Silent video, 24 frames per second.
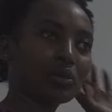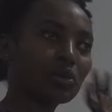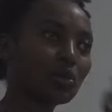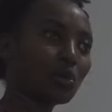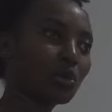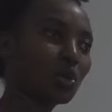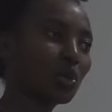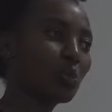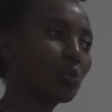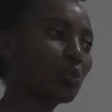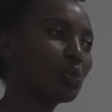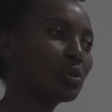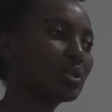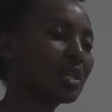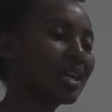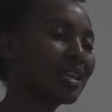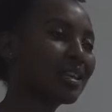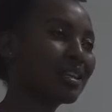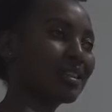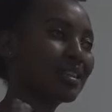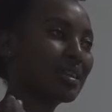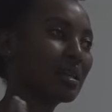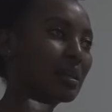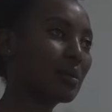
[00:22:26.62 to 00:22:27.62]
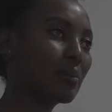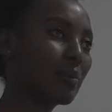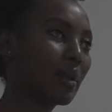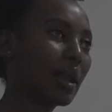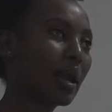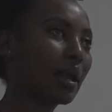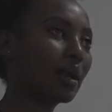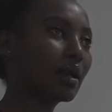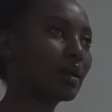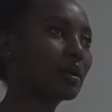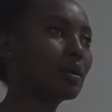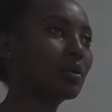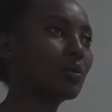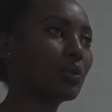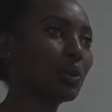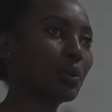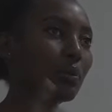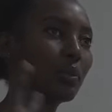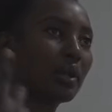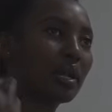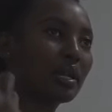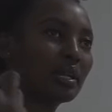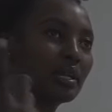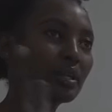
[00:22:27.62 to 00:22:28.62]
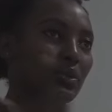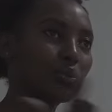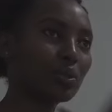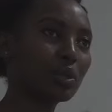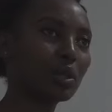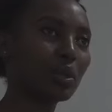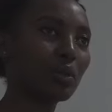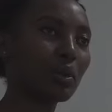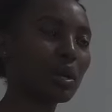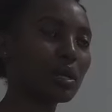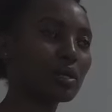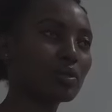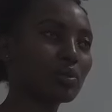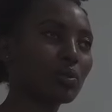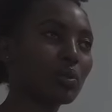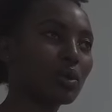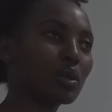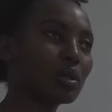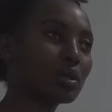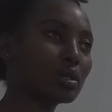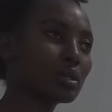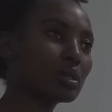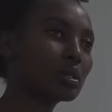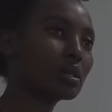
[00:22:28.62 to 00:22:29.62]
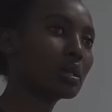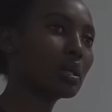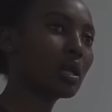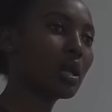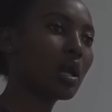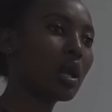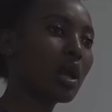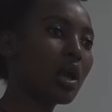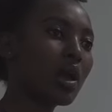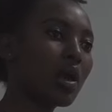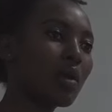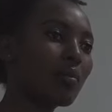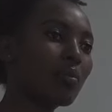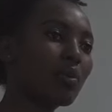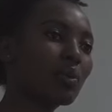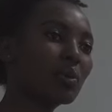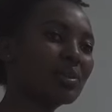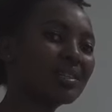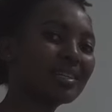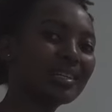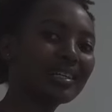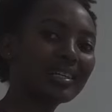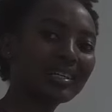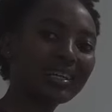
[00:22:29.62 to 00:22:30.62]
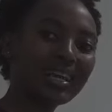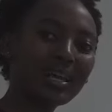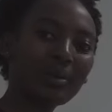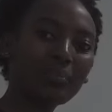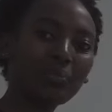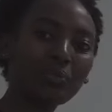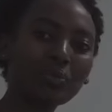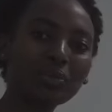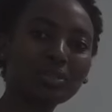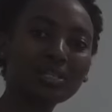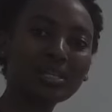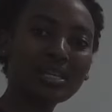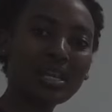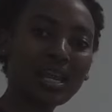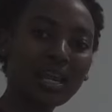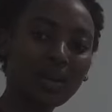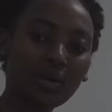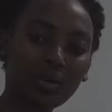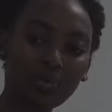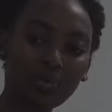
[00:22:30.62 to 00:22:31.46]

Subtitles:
Should you put anything black, you blend it with the white color. Put grey, put yellow,